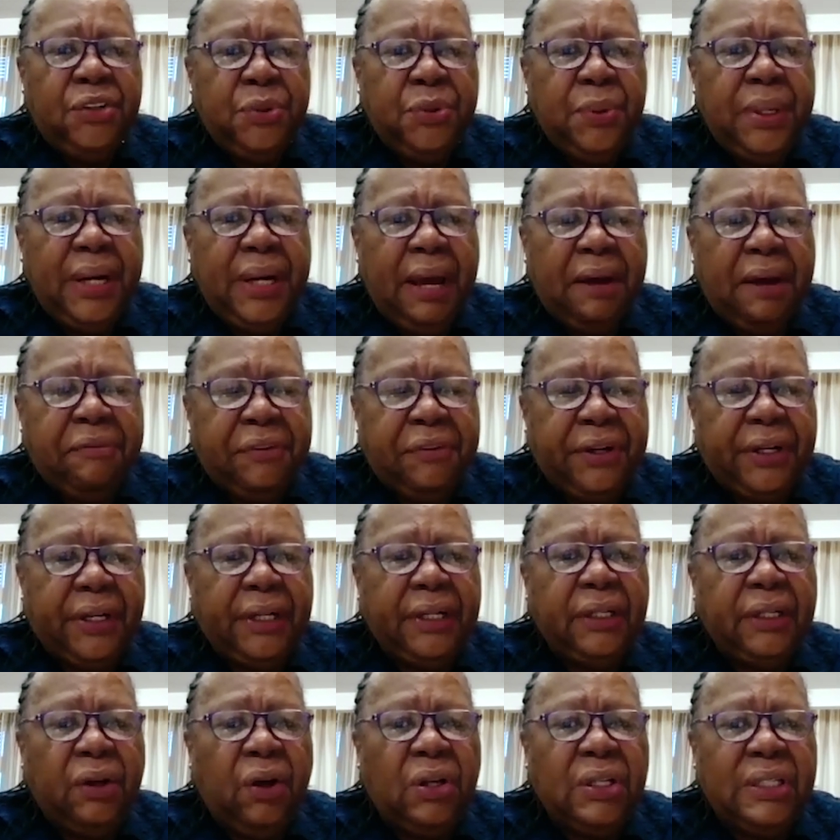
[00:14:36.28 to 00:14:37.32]
to an
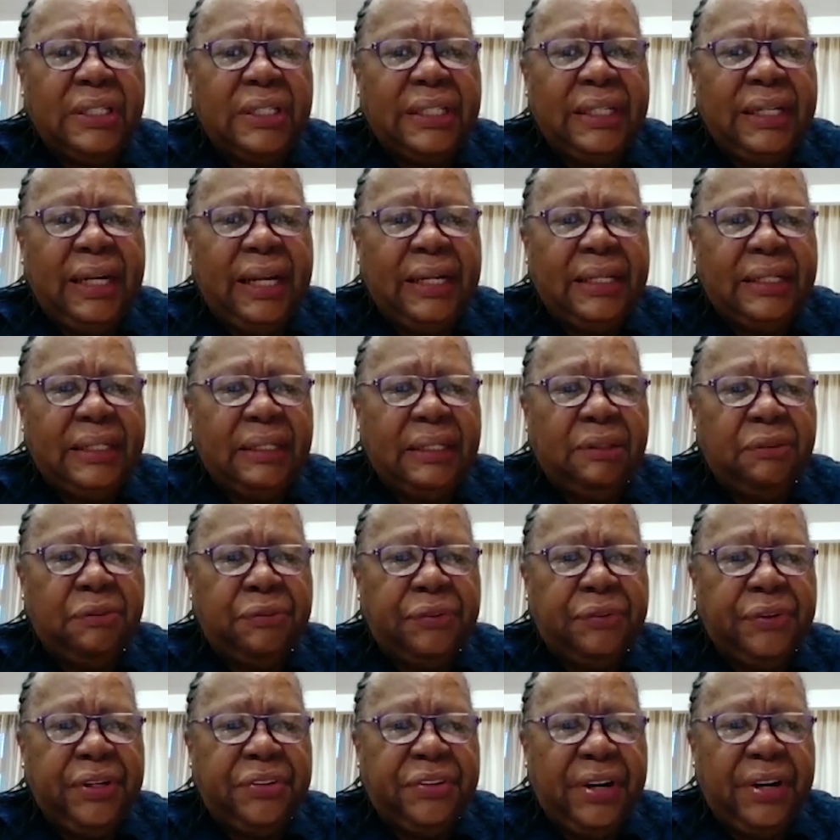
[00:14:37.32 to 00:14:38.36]
African continental
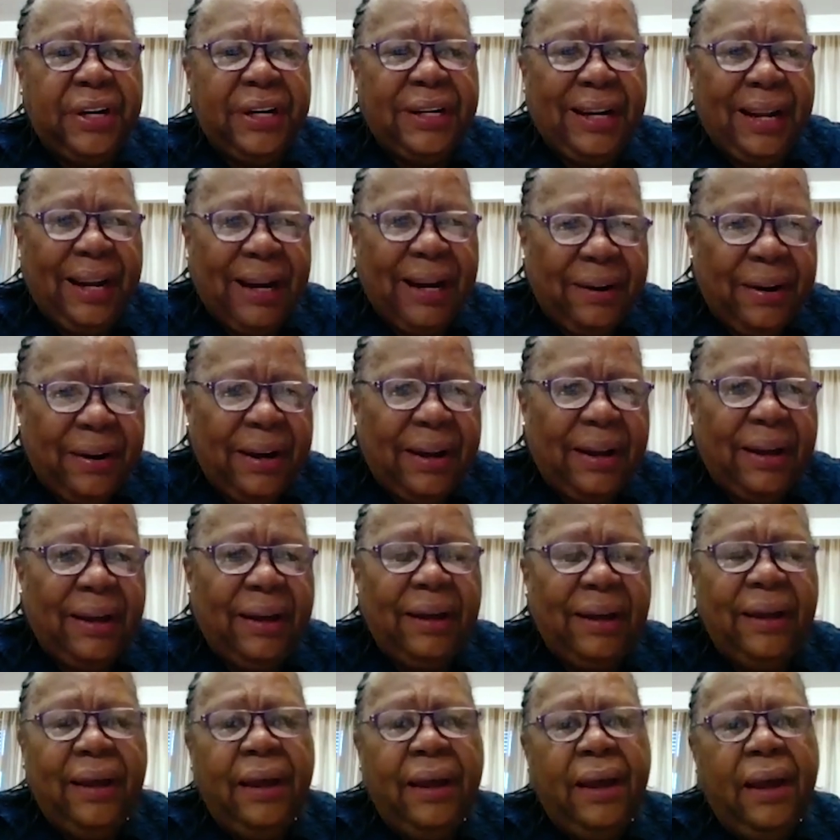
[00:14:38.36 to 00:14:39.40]
free trade area.
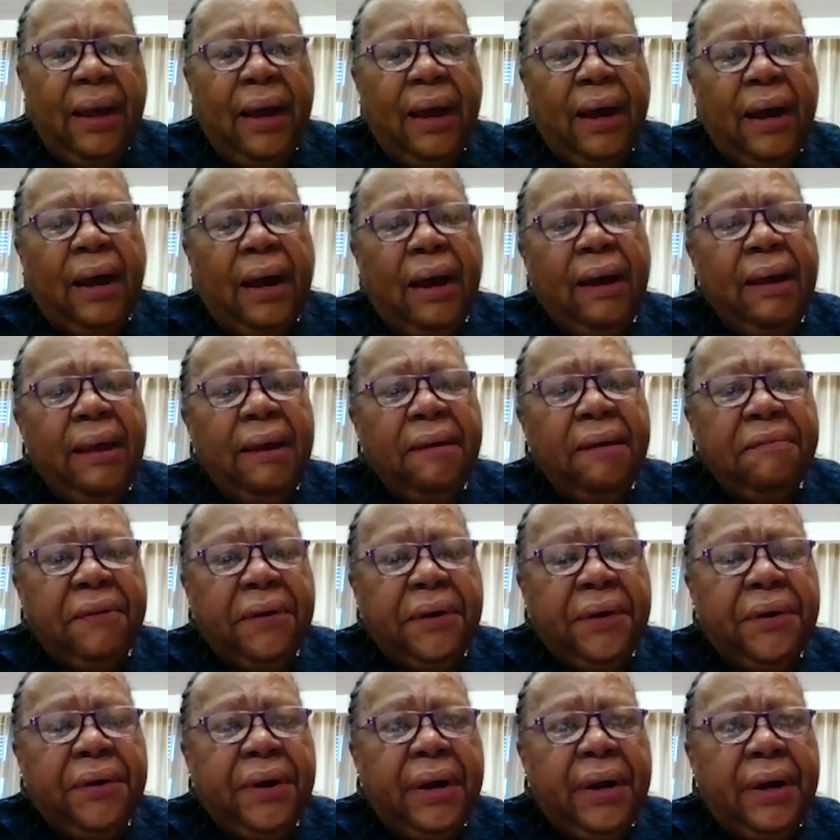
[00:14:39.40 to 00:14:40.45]

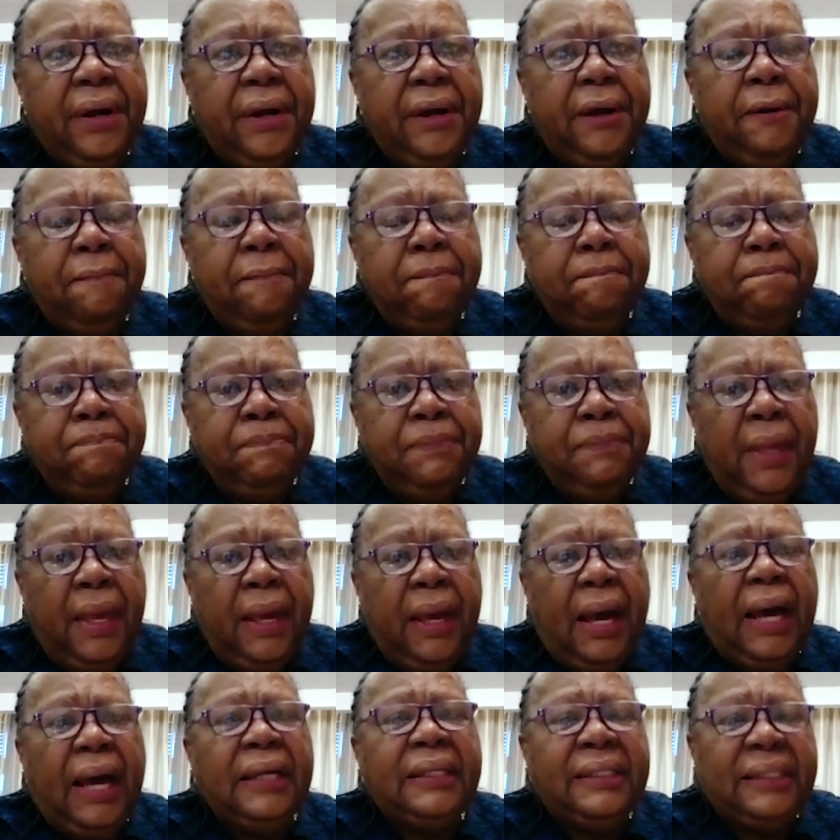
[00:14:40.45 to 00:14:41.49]
However,
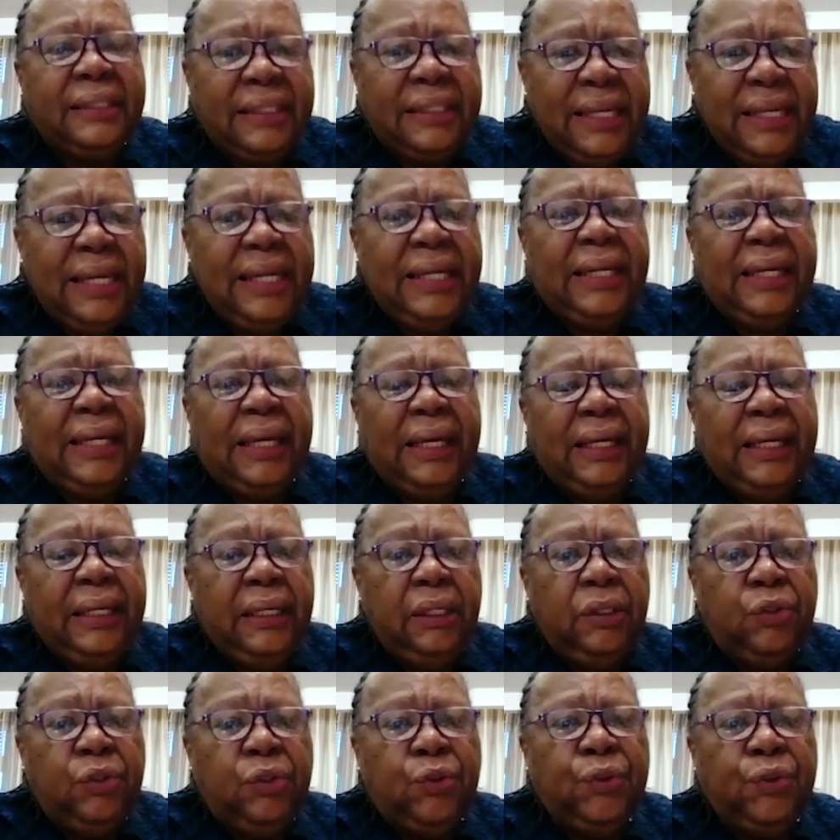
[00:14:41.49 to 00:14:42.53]

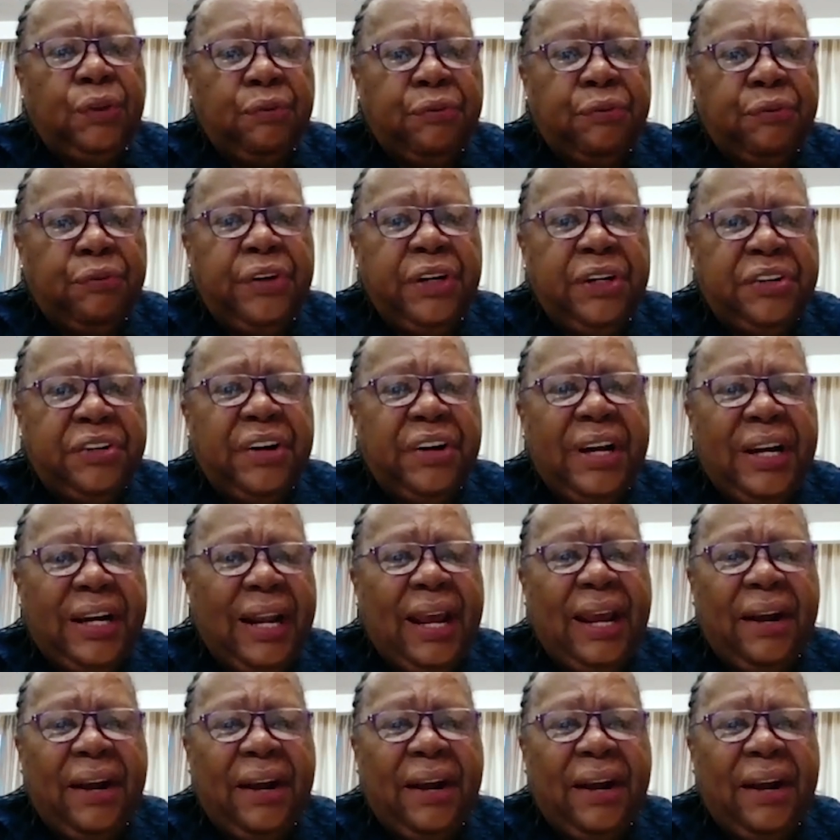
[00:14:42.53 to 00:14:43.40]
acceding to the free trade